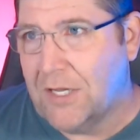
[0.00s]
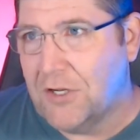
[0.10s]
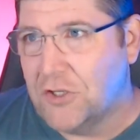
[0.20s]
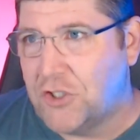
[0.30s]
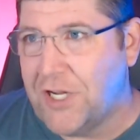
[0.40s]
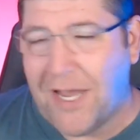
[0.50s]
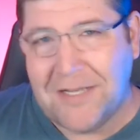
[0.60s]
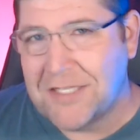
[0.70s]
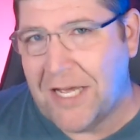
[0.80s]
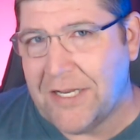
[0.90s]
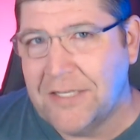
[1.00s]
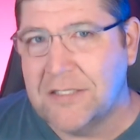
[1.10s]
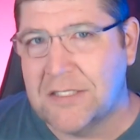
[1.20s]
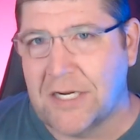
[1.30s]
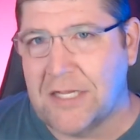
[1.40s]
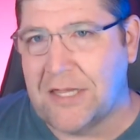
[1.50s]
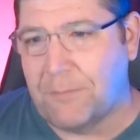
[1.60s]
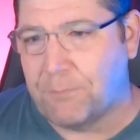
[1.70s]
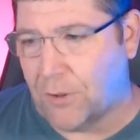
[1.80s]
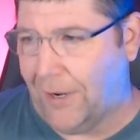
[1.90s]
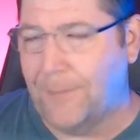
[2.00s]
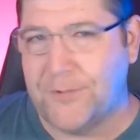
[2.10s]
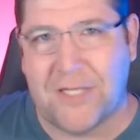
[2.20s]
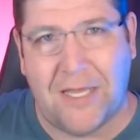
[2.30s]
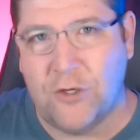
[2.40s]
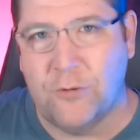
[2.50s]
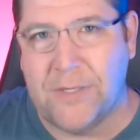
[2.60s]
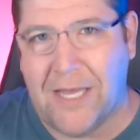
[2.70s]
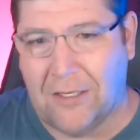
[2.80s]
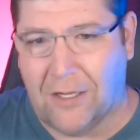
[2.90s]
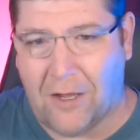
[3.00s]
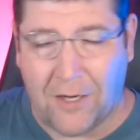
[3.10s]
She has that insight that perhaps that Yumiella,